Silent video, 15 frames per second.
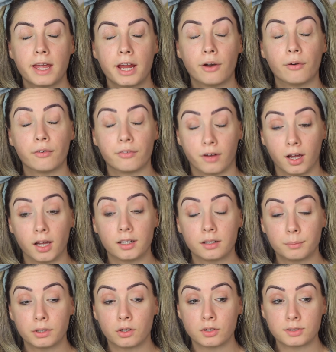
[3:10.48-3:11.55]
terrified
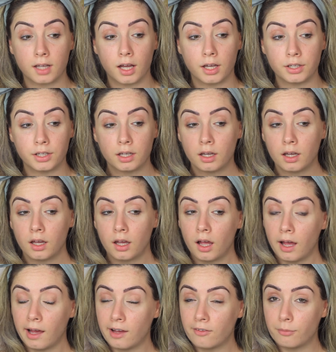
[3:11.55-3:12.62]
because I
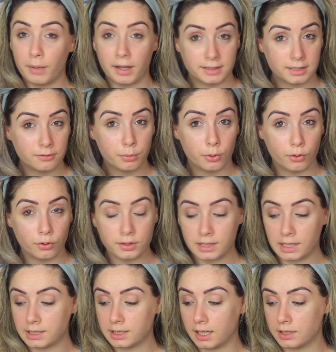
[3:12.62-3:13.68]
have massive pores
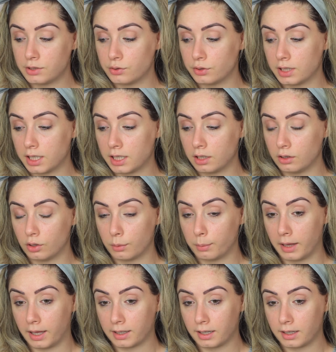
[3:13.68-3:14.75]
and I do get a lot
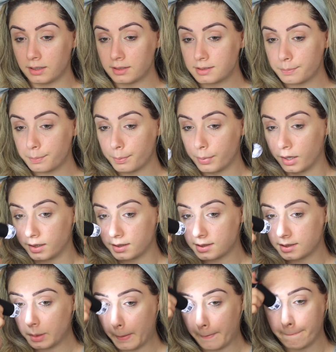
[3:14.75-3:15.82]
of blackheads,
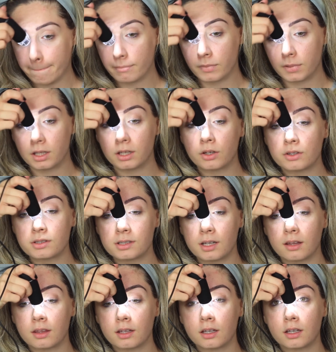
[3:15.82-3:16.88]
but here goes
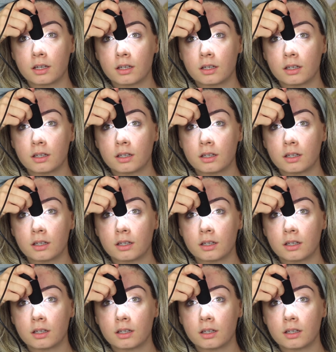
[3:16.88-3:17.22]
nothing.